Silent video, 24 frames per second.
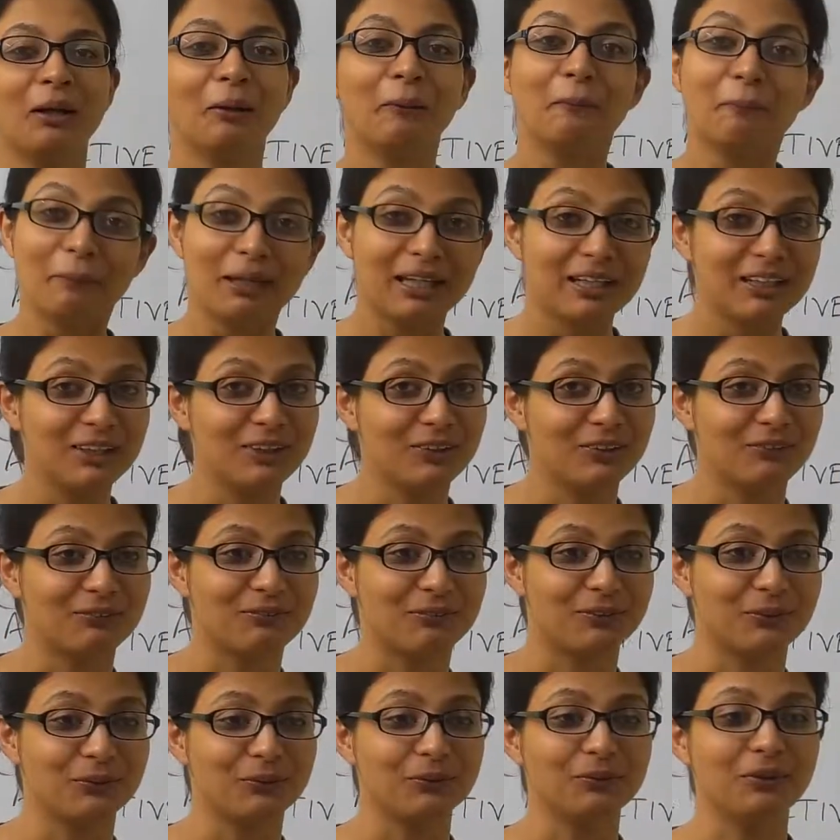Many
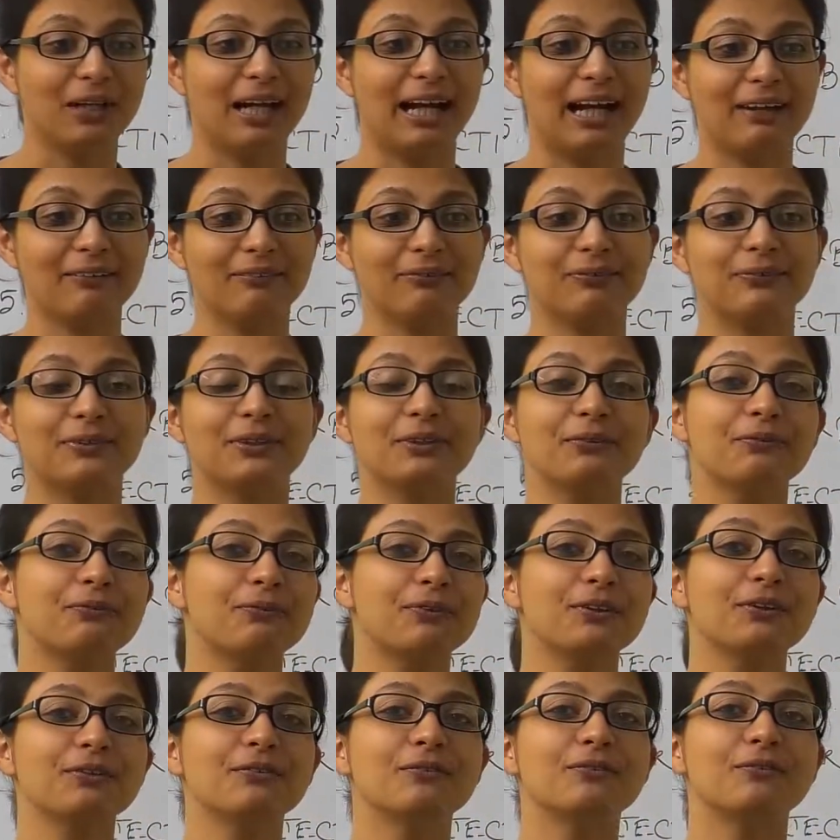of you have
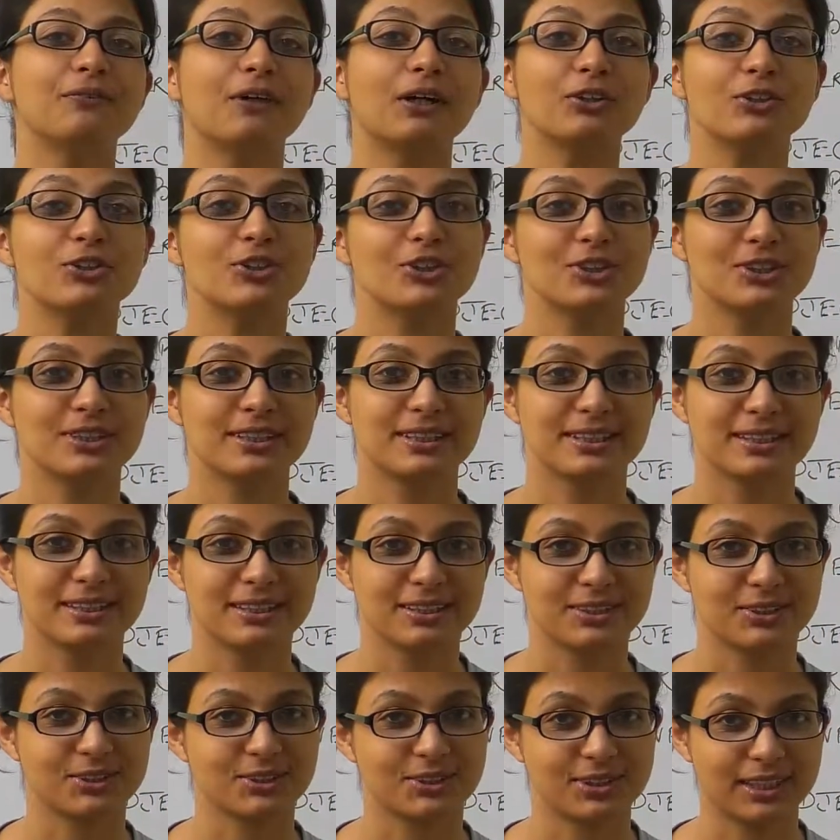different functions in
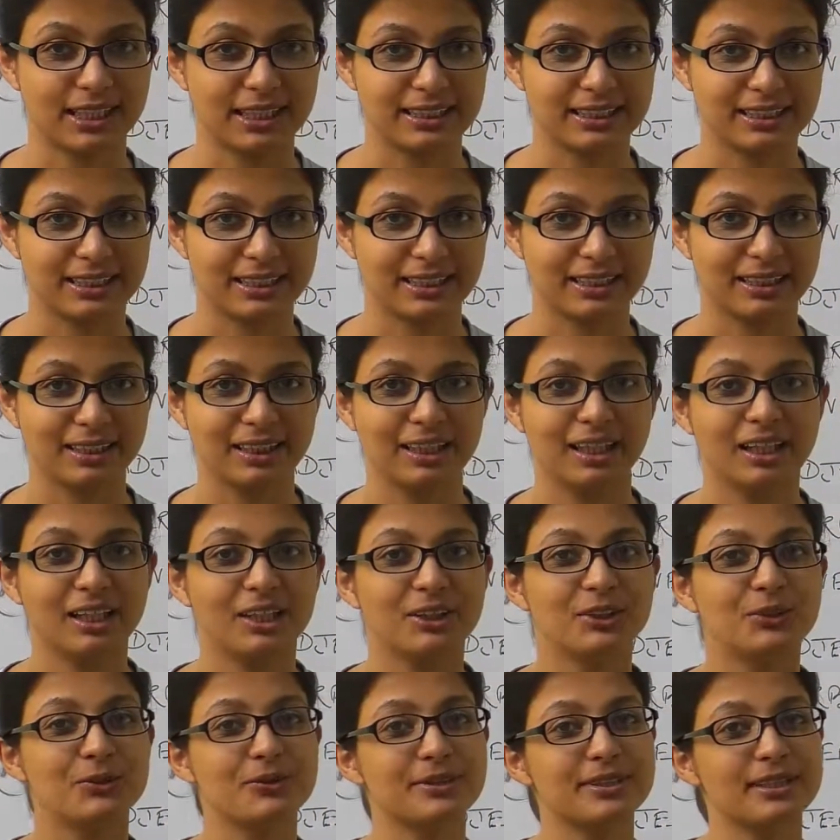the society.
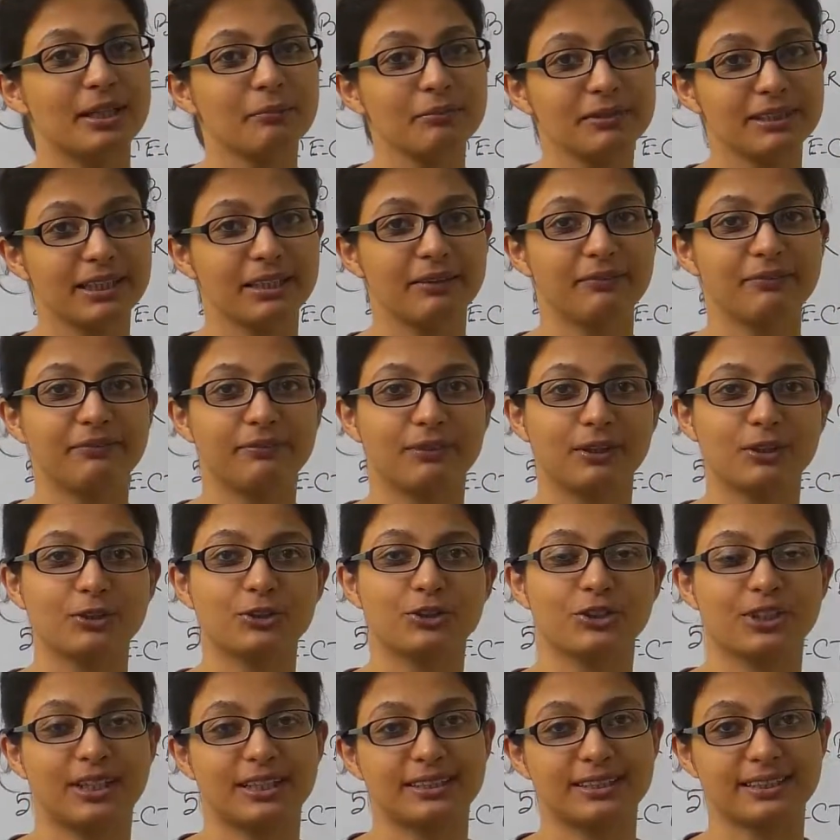You sometimes
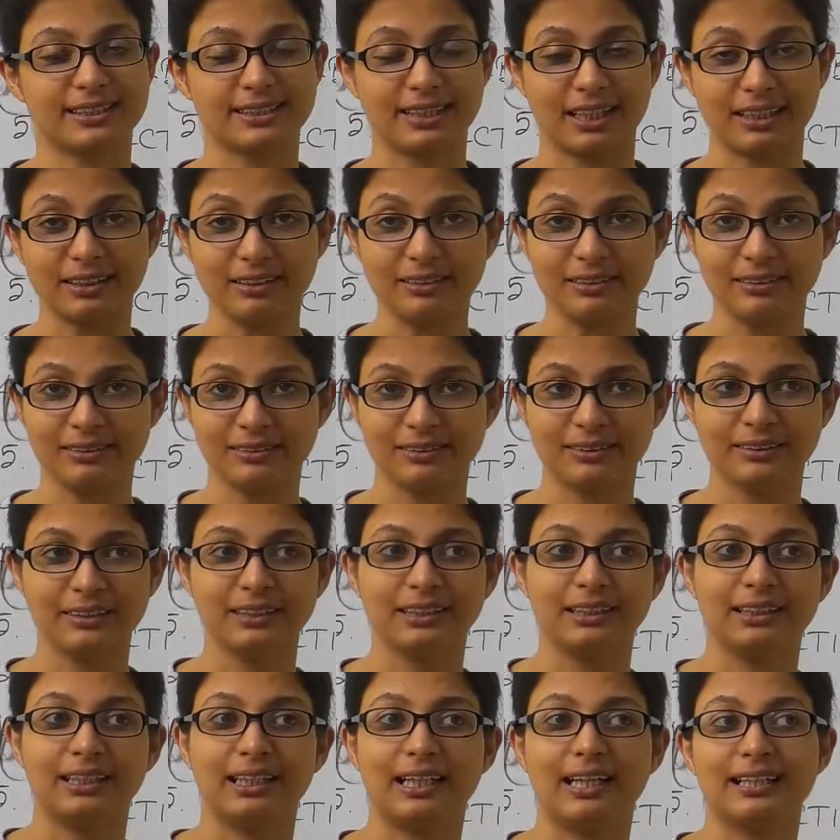function as a son,
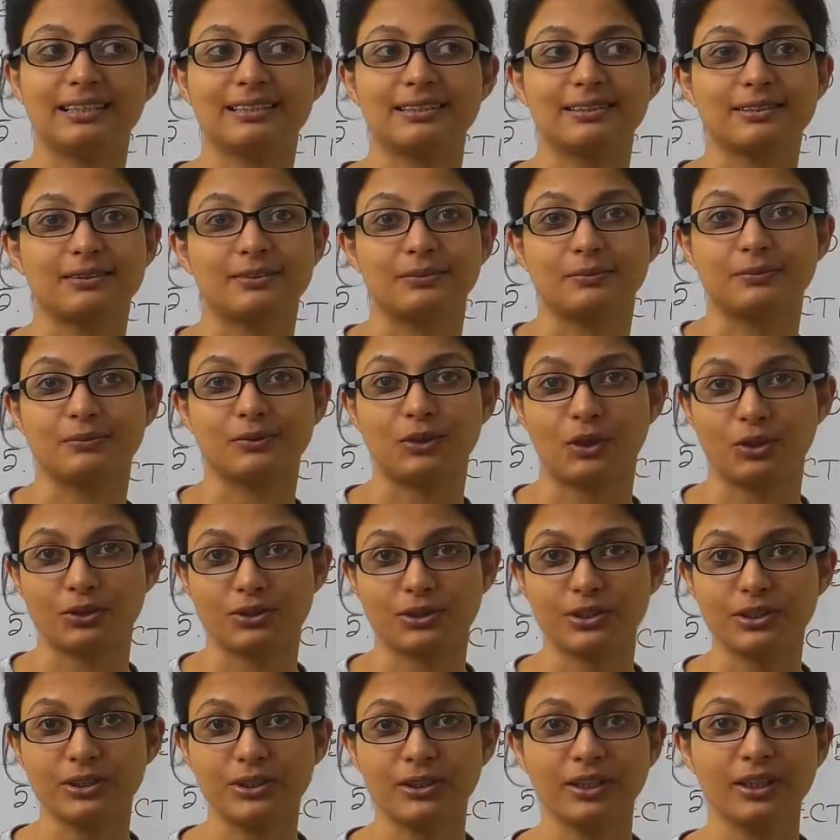as a
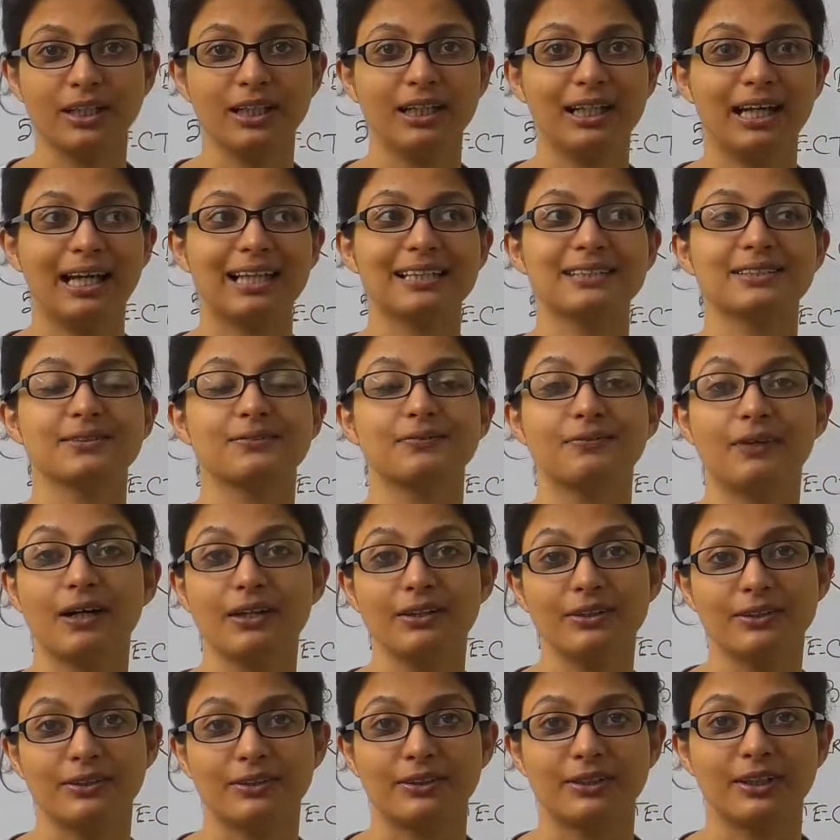daughter, as a
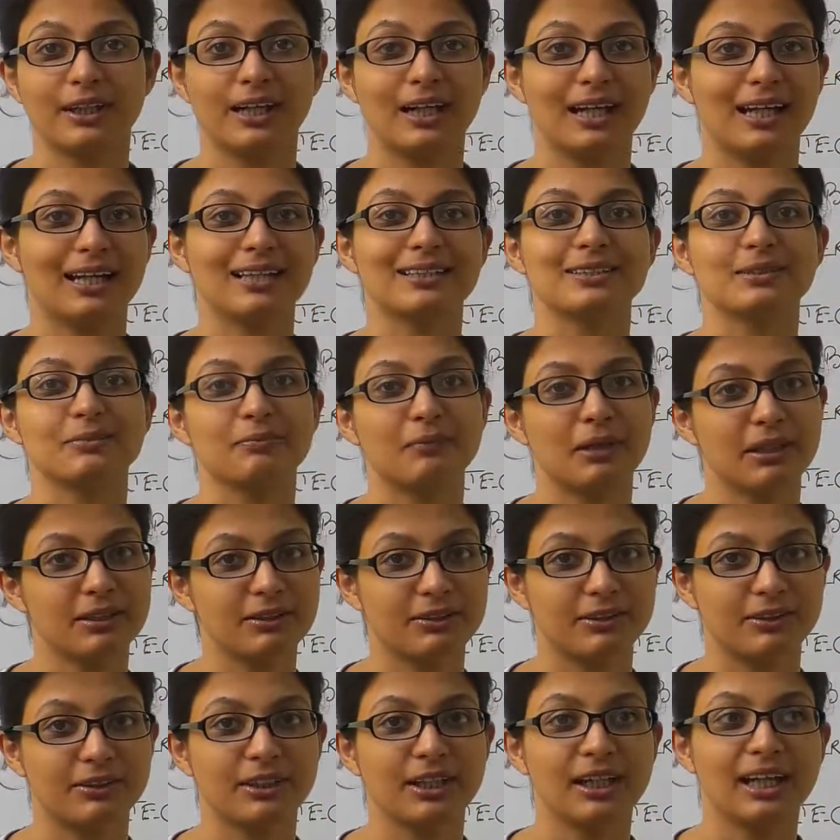father, as a
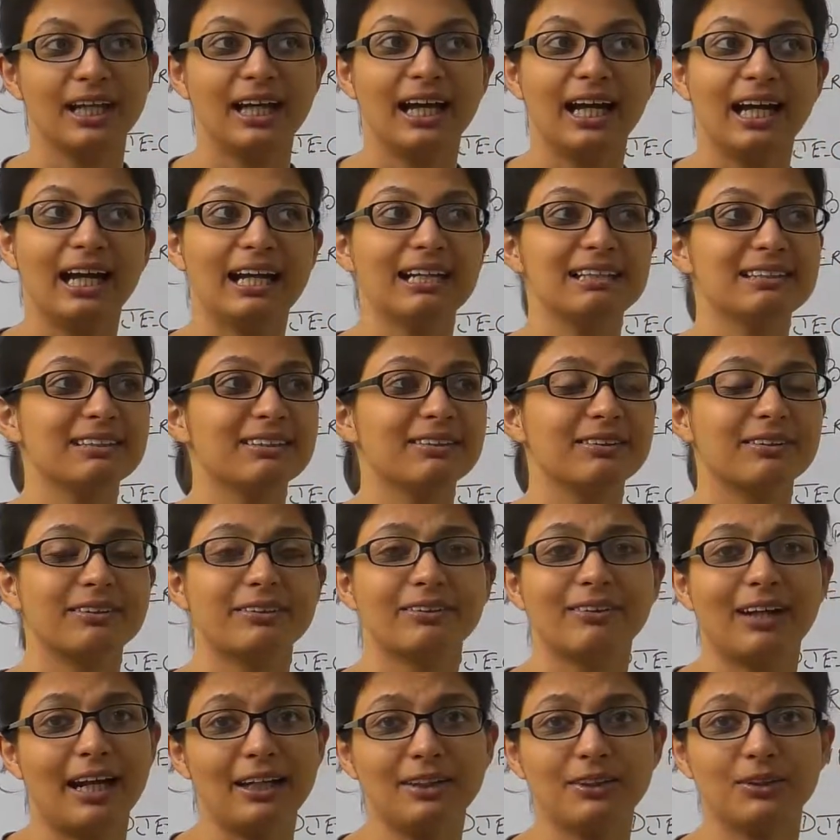mother, as a
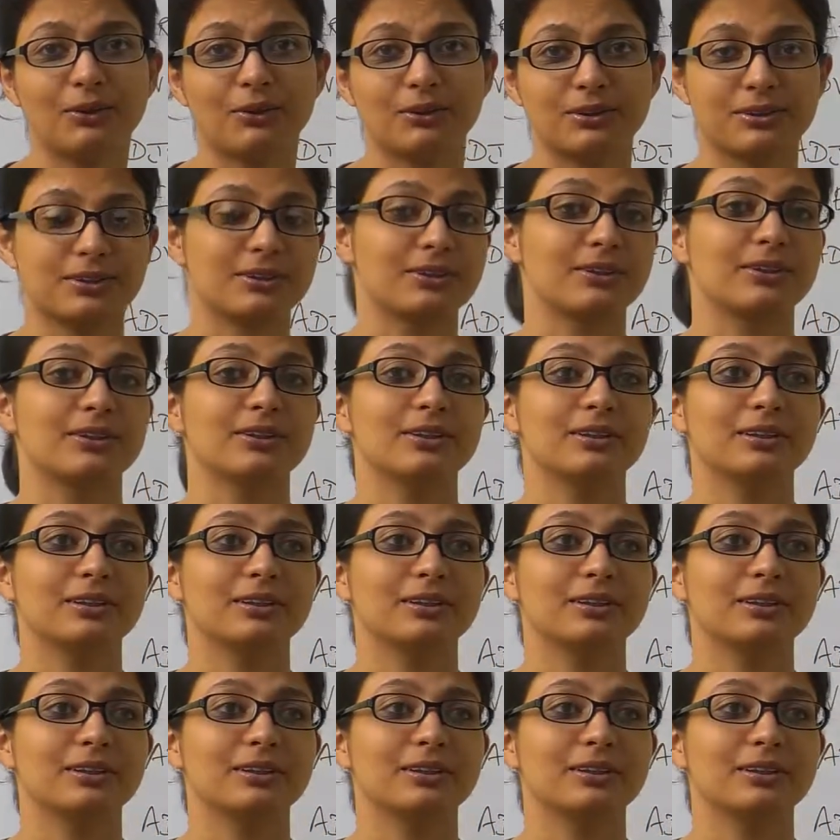granddaughter,